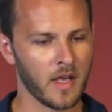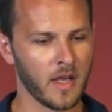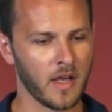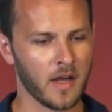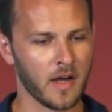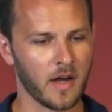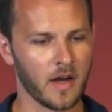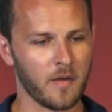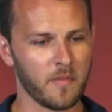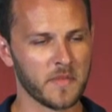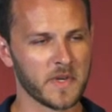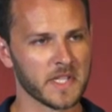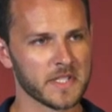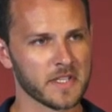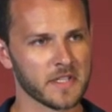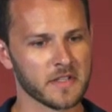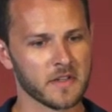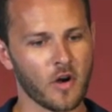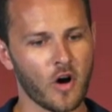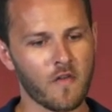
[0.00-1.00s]
Um, this
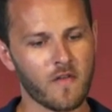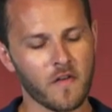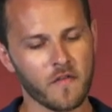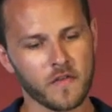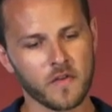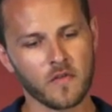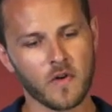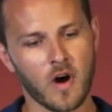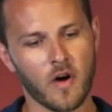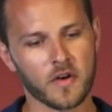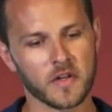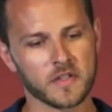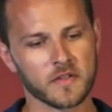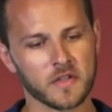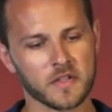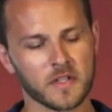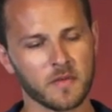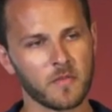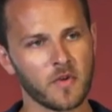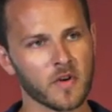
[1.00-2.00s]
is an overview how the
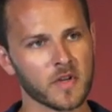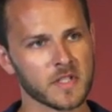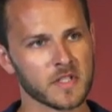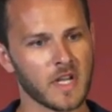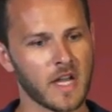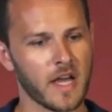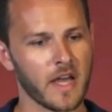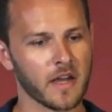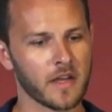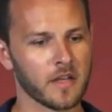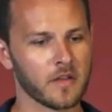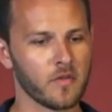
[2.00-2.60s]
system looks like.